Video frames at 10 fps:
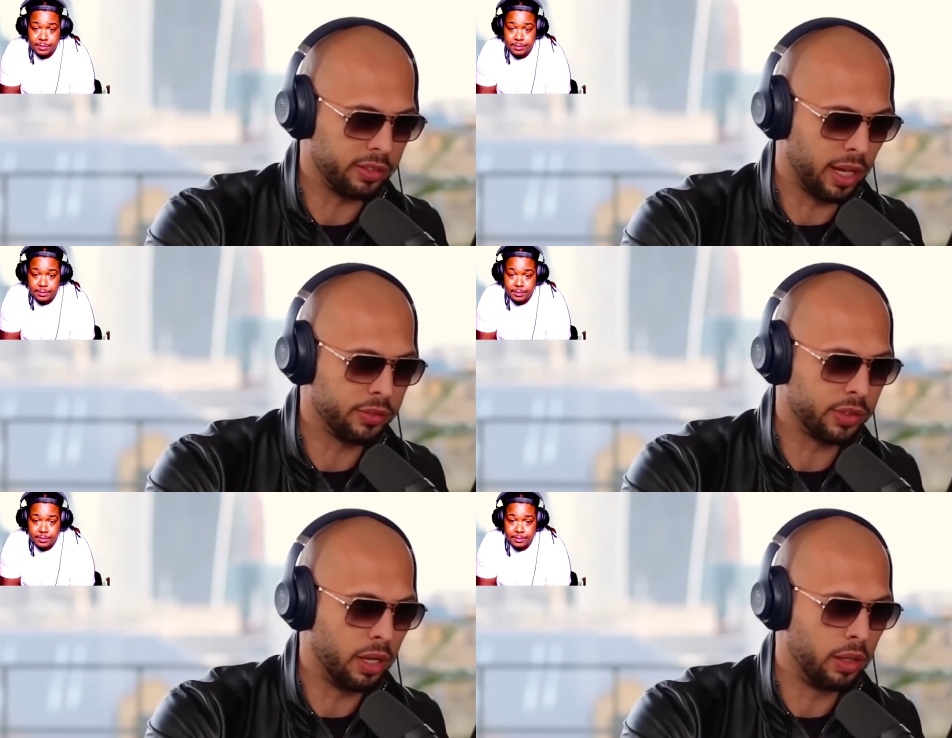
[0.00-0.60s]

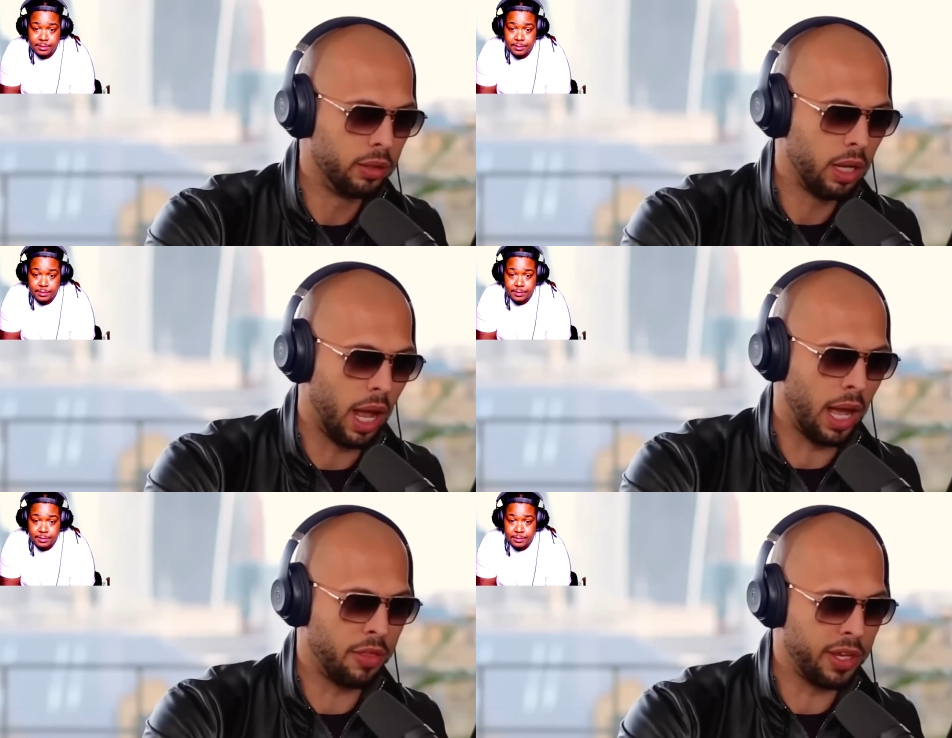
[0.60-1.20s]
Speaker 1: I think it's all
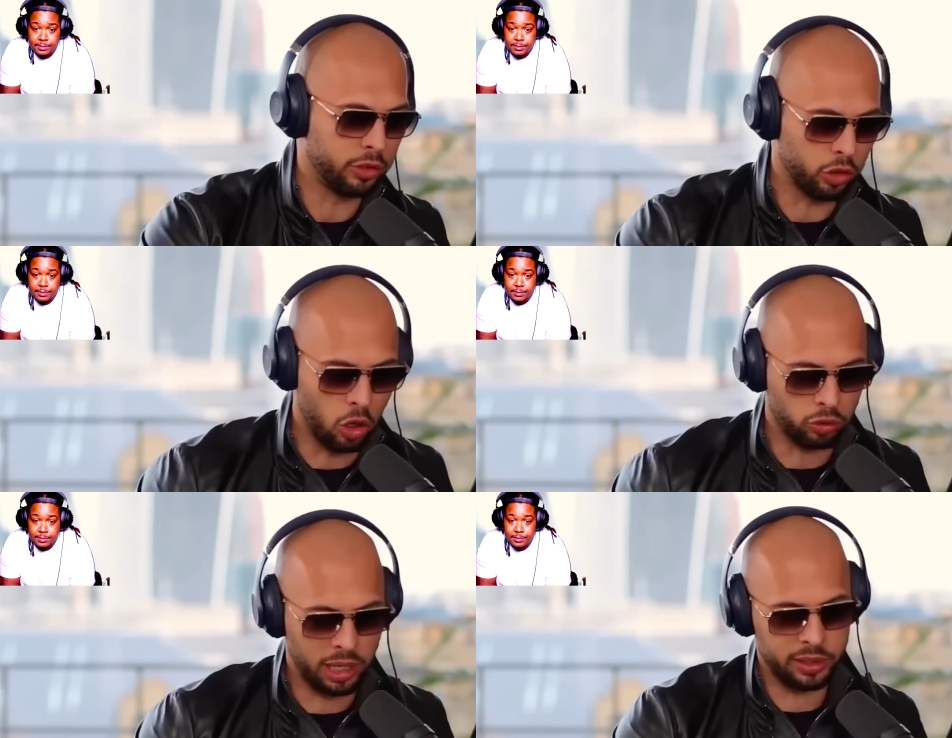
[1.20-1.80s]
relative,
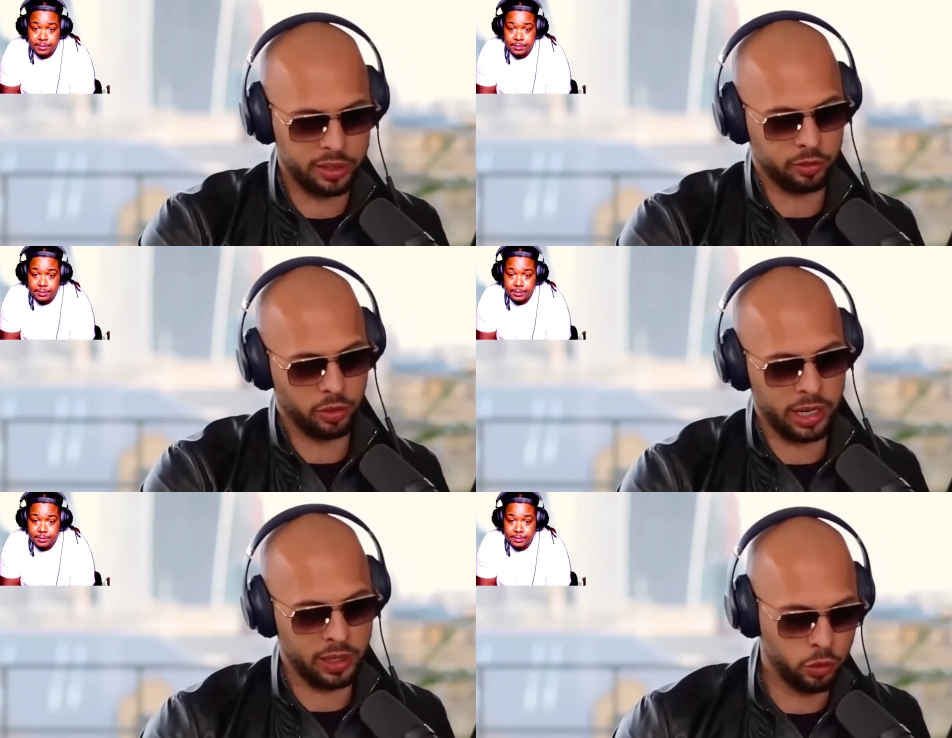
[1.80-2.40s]
right? If you're a
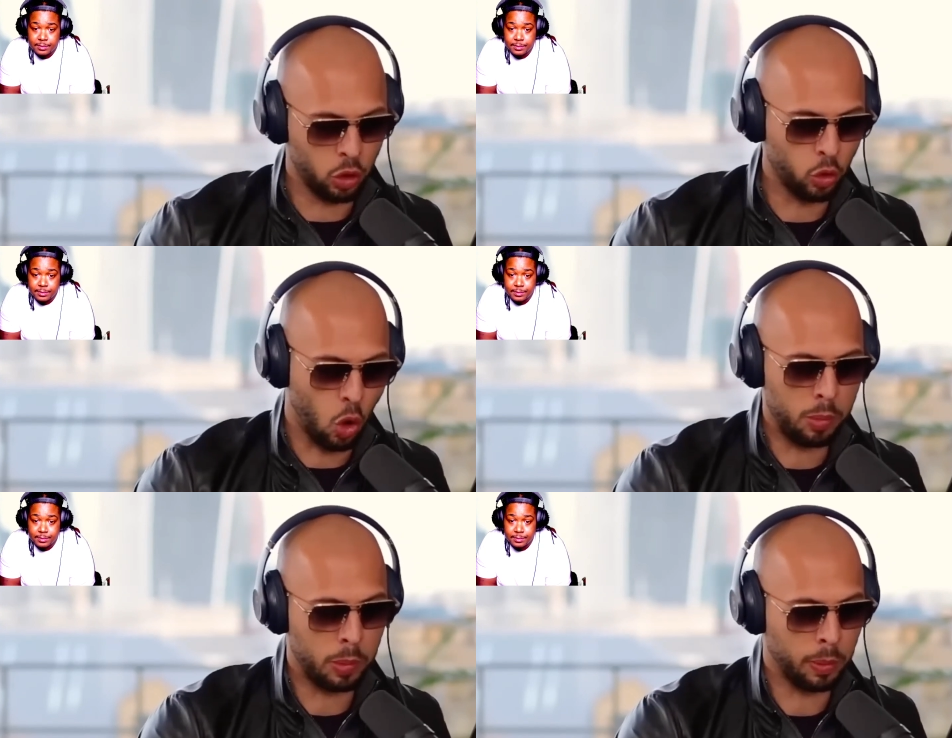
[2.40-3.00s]
normal person,
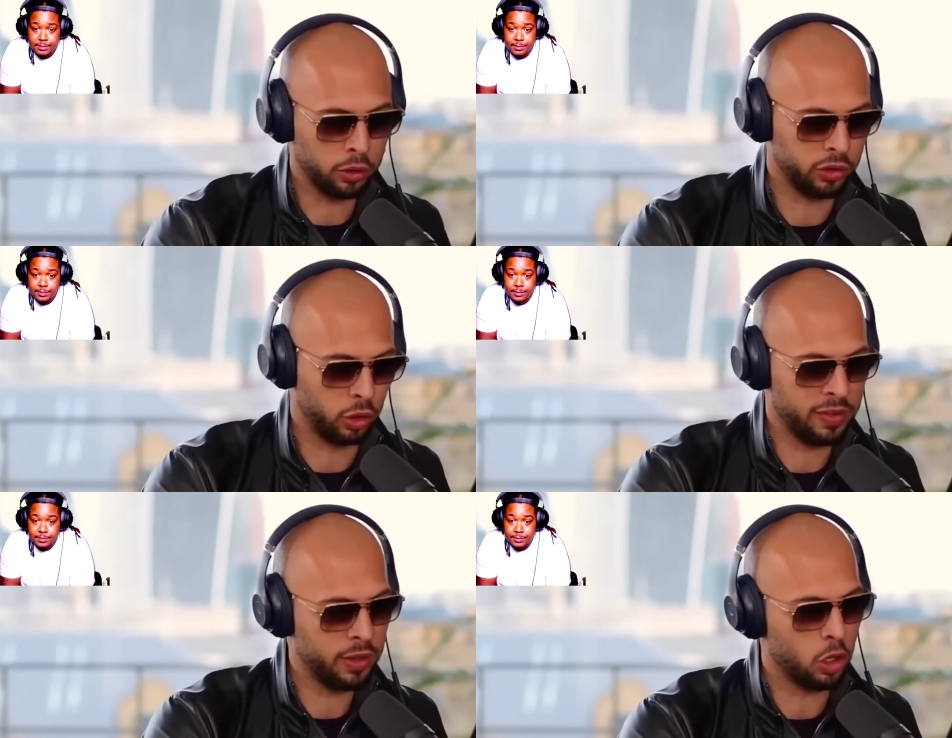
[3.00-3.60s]
even a normal
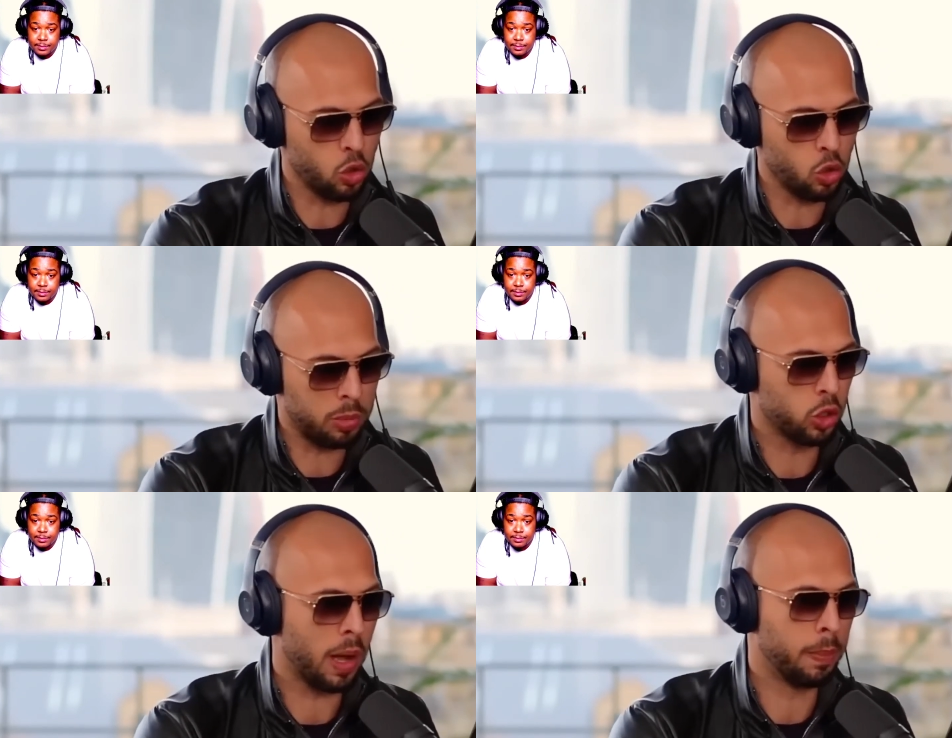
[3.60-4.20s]
couple, a
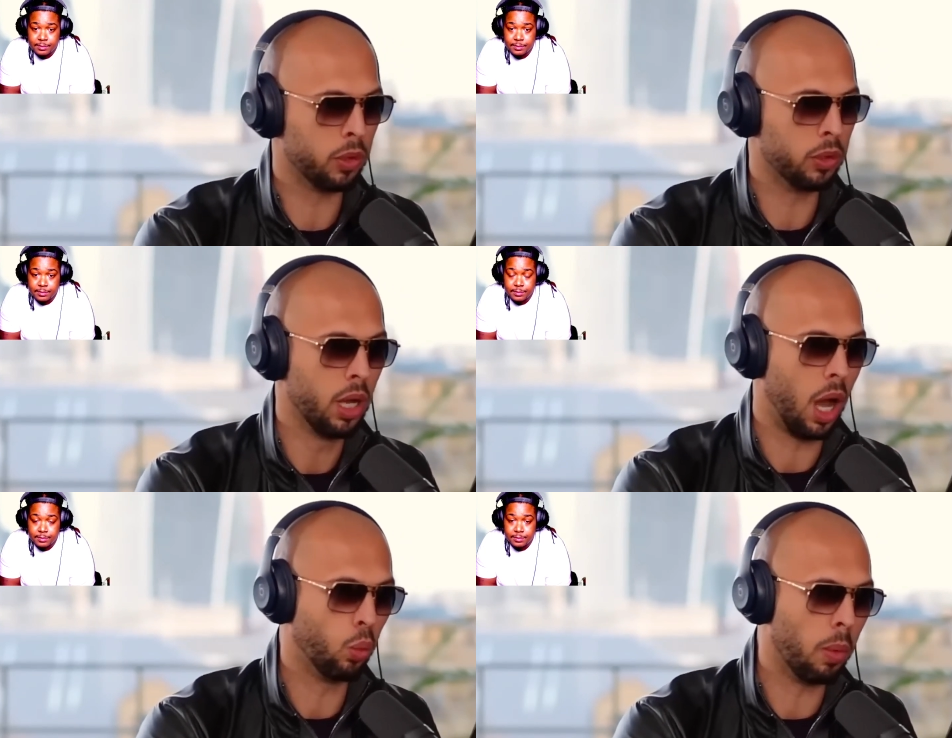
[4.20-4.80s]
woman still
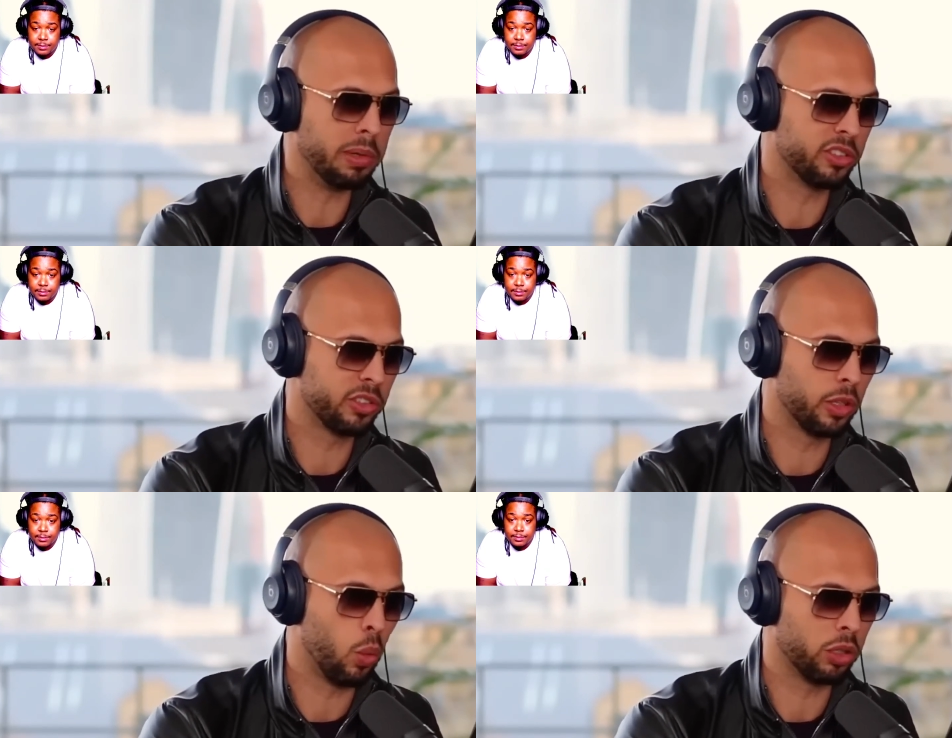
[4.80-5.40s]
wants her man to
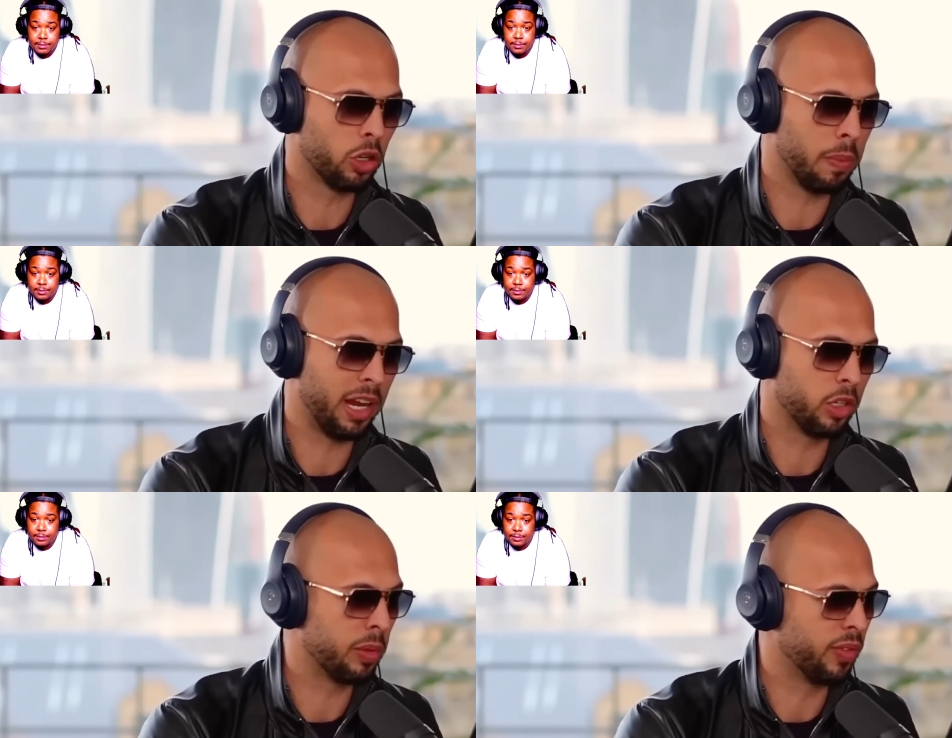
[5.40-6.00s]
provide
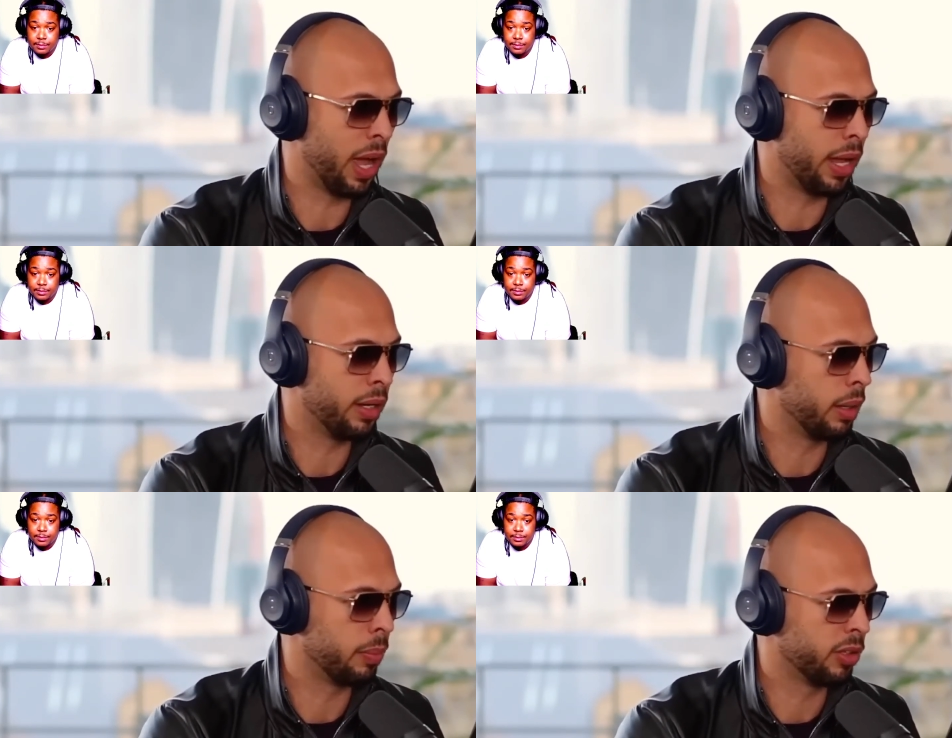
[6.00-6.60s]
and protect
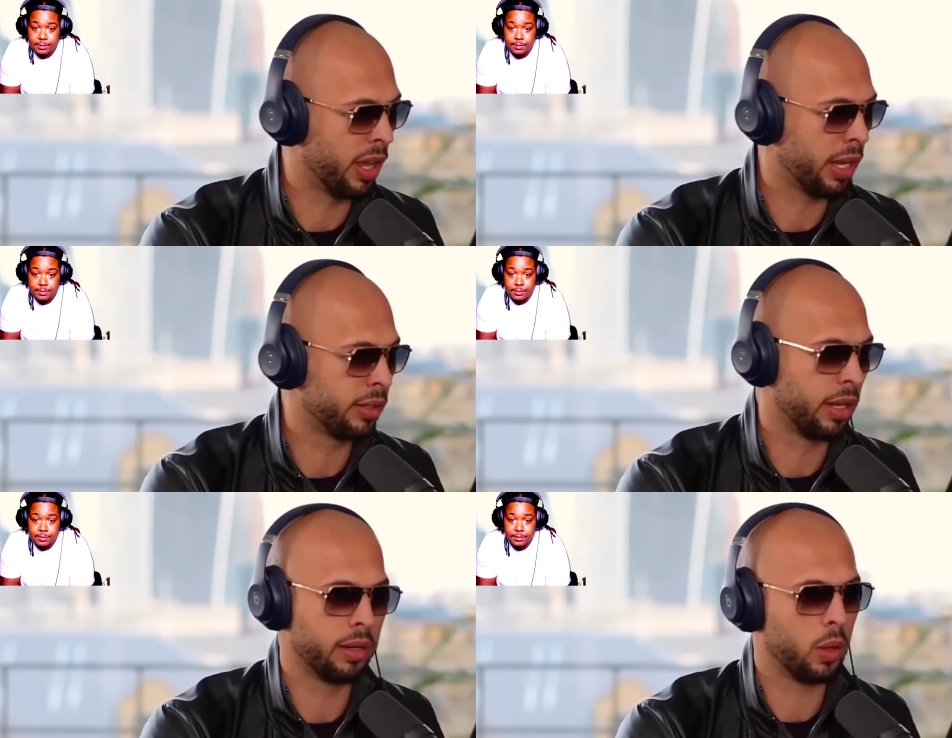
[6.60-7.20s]
and, mm-hmm. and work
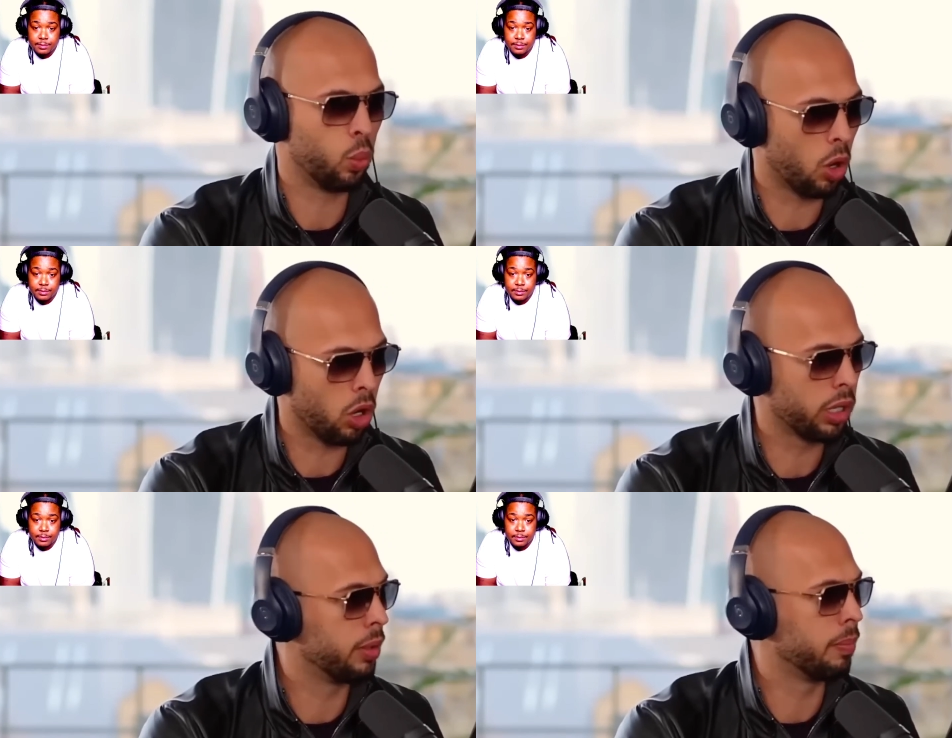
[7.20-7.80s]
and pay
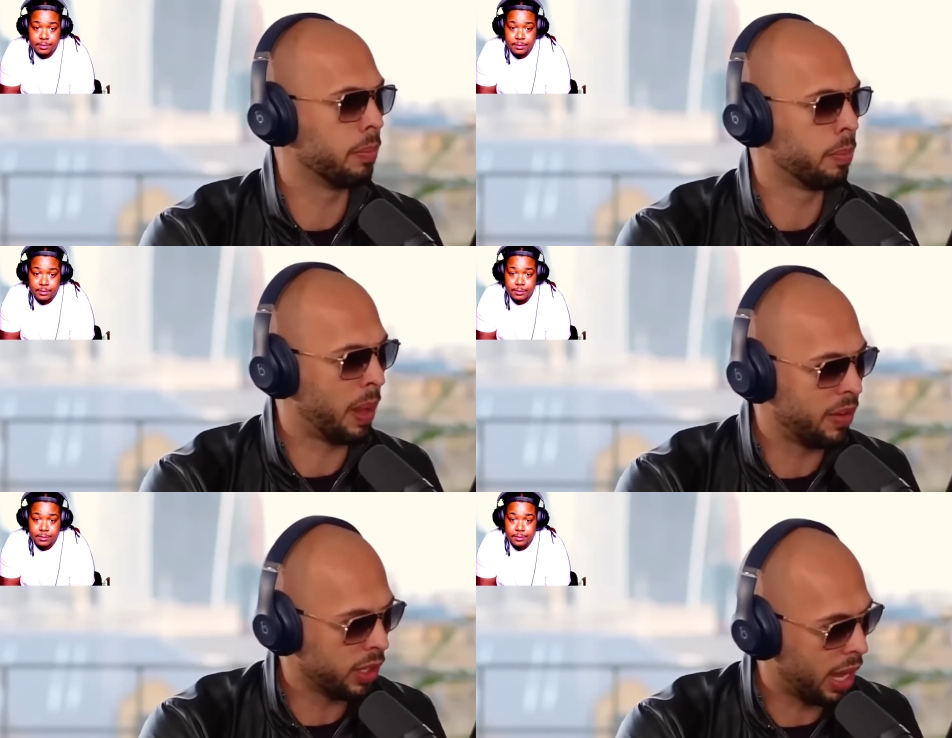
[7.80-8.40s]
for the house and the
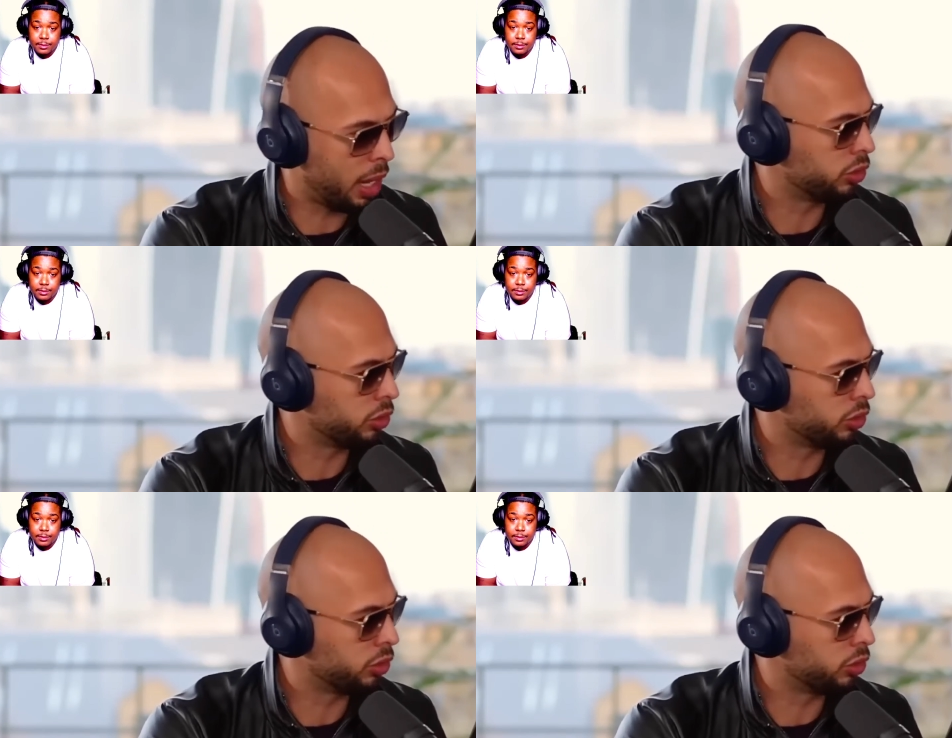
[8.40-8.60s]
family.